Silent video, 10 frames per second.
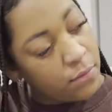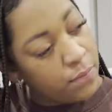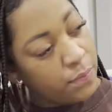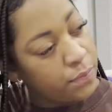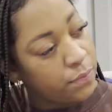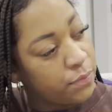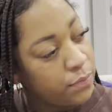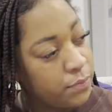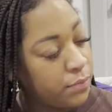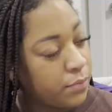
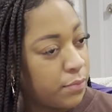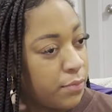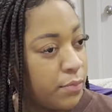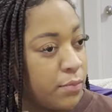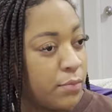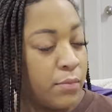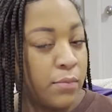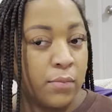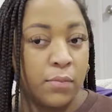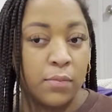
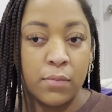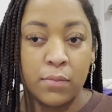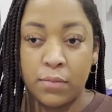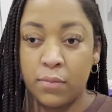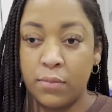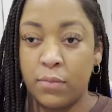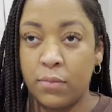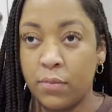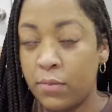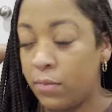
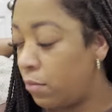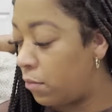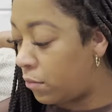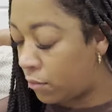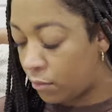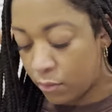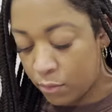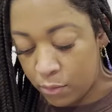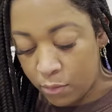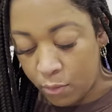
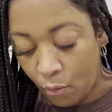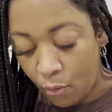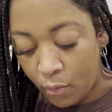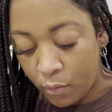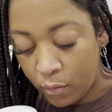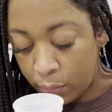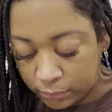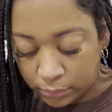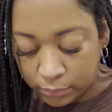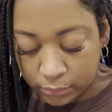
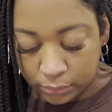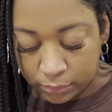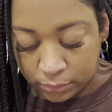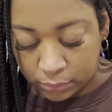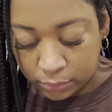(not speaking)